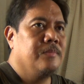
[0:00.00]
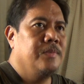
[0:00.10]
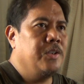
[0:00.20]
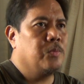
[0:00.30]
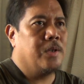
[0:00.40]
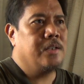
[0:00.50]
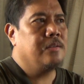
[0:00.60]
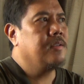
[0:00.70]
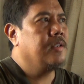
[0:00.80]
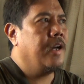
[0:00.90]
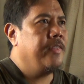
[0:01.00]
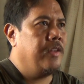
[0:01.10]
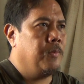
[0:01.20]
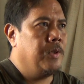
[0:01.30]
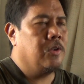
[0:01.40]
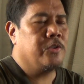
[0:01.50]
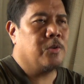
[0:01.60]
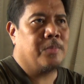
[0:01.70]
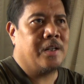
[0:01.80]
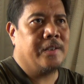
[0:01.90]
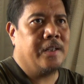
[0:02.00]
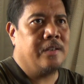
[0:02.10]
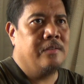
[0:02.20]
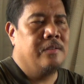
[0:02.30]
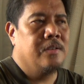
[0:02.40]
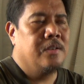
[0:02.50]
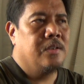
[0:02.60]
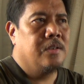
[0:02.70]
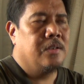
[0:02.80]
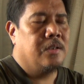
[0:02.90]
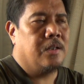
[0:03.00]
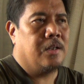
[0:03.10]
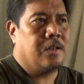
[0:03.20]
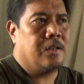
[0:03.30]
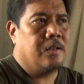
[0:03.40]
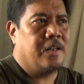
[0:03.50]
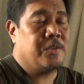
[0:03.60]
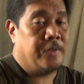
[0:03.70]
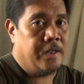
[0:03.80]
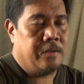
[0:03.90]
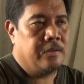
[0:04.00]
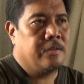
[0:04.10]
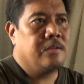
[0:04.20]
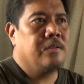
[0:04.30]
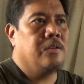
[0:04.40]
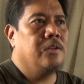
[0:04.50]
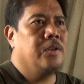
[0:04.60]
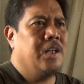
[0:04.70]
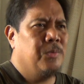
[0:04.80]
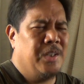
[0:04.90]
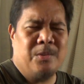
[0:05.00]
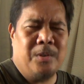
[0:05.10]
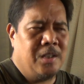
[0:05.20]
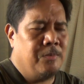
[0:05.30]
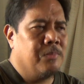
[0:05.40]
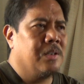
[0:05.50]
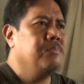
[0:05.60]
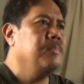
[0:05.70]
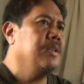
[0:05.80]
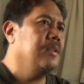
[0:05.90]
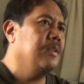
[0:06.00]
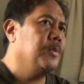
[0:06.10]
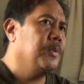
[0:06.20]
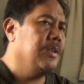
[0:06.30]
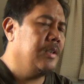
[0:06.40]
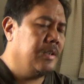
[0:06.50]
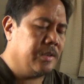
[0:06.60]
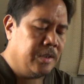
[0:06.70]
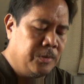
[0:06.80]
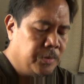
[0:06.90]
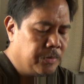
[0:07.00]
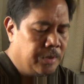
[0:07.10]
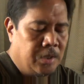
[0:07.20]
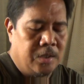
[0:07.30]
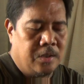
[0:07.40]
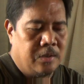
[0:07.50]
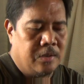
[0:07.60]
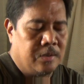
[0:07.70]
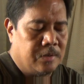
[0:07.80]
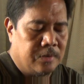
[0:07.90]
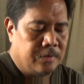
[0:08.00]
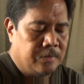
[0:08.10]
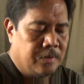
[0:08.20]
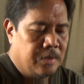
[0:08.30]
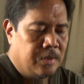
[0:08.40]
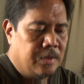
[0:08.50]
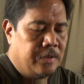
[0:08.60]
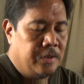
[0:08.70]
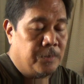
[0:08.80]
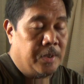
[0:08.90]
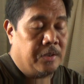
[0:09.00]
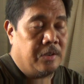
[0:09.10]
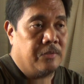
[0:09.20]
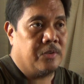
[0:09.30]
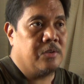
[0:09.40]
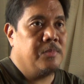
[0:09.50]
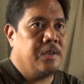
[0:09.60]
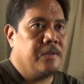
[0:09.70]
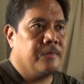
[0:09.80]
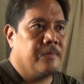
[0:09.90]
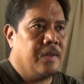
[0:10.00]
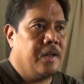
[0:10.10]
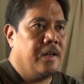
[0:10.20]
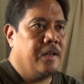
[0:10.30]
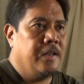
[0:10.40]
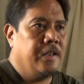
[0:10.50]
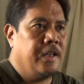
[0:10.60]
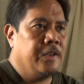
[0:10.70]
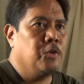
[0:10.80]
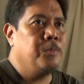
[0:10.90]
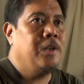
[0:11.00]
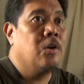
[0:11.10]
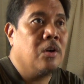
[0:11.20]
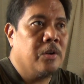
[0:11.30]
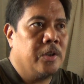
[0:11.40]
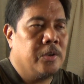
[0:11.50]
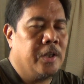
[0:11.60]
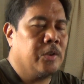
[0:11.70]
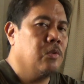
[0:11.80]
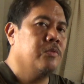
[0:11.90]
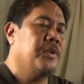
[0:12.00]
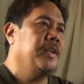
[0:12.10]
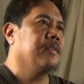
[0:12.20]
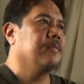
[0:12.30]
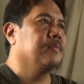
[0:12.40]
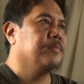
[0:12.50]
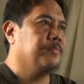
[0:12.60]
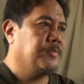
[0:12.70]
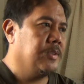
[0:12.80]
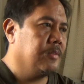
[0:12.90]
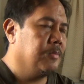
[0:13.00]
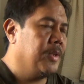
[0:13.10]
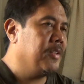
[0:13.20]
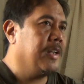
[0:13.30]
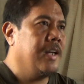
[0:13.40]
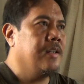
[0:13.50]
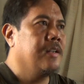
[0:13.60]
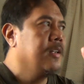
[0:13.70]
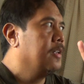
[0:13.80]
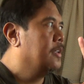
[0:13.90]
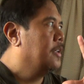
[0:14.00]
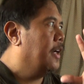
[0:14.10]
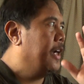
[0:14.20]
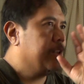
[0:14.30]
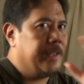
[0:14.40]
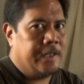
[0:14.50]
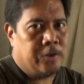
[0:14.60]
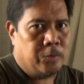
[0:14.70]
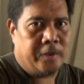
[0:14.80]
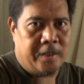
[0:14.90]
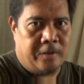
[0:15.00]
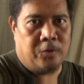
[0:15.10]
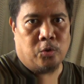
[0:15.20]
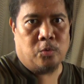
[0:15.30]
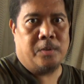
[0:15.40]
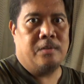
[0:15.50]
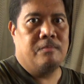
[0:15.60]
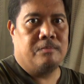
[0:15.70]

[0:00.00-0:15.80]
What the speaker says: this one, I think we also parted as friends. Although it really bummed me. It was really depressing for me. It took me longer to get over it. Once again, I tried not to do anything stupid